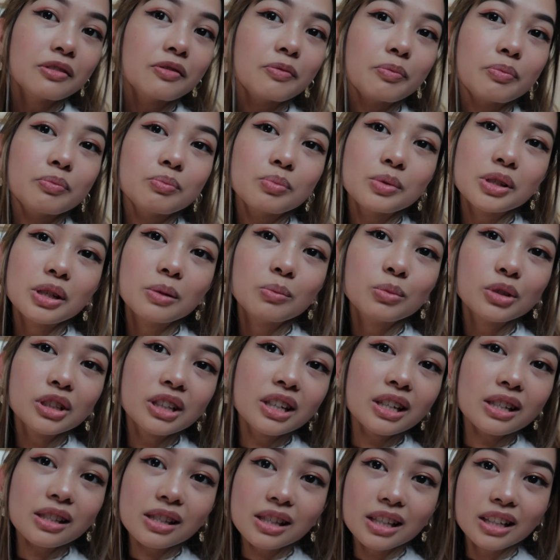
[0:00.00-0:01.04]
of someone
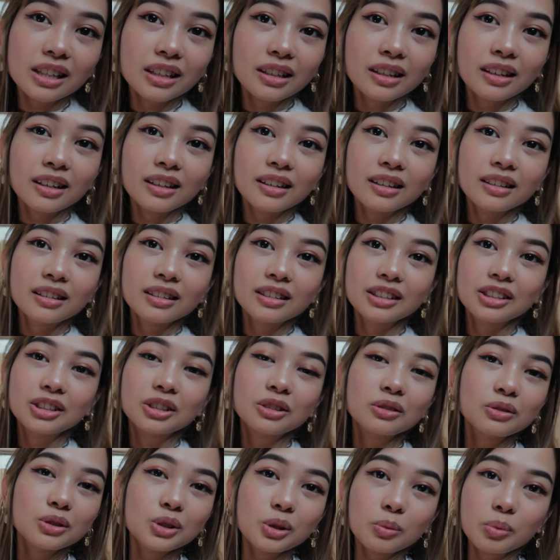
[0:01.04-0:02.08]
kissing, you
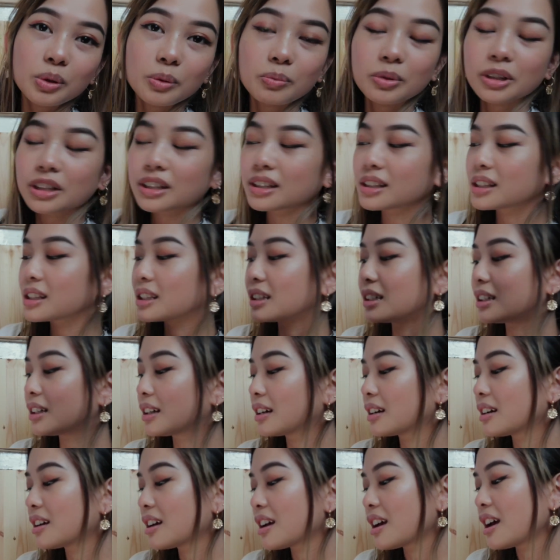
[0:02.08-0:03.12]
know, 2 people
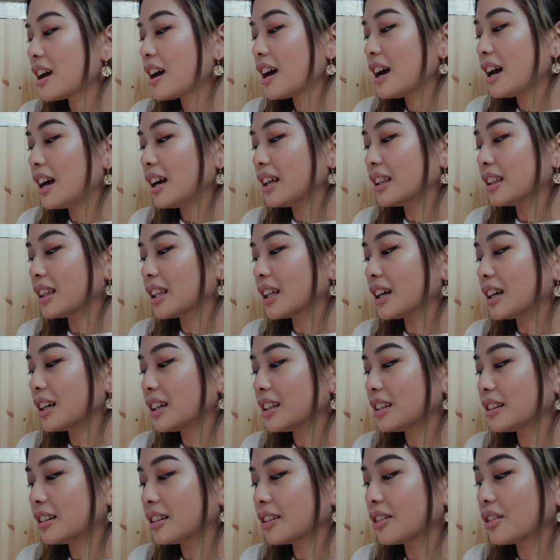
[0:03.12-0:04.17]
kissing, and
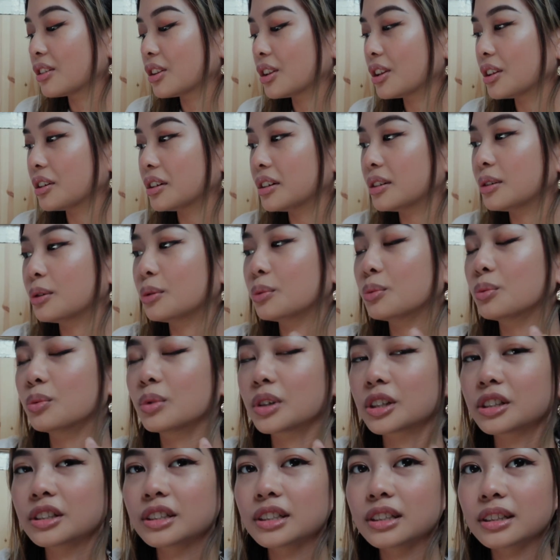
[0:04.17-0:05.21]
then the
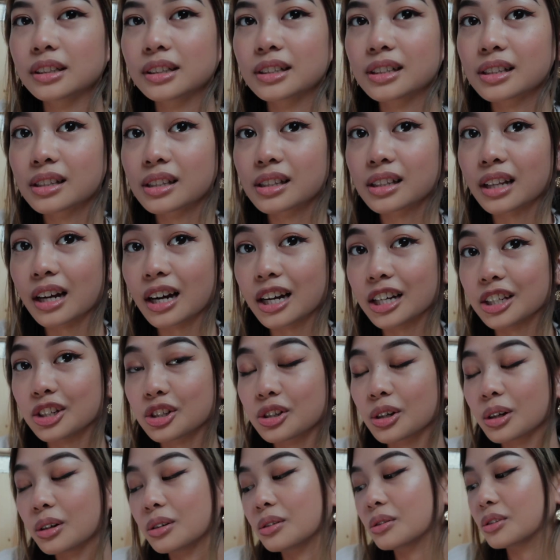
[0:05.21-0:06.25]
words that I
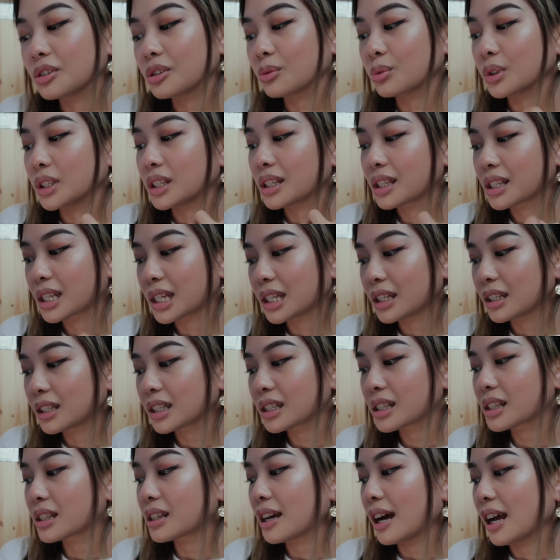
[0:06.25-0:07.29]
chose was
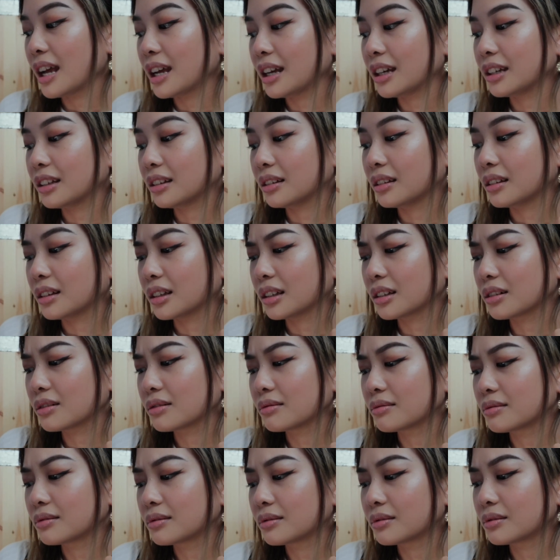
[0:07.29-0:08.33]
kiss and
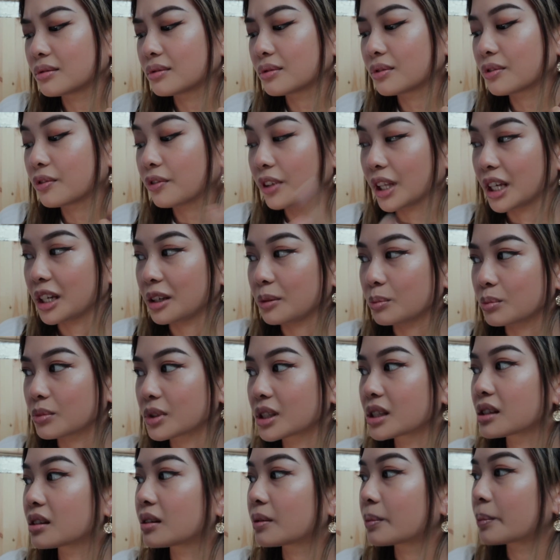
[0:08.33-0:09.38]

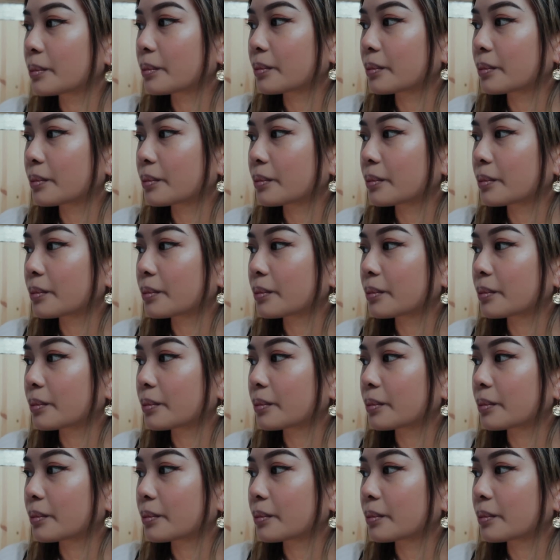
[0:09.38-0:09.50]
flames.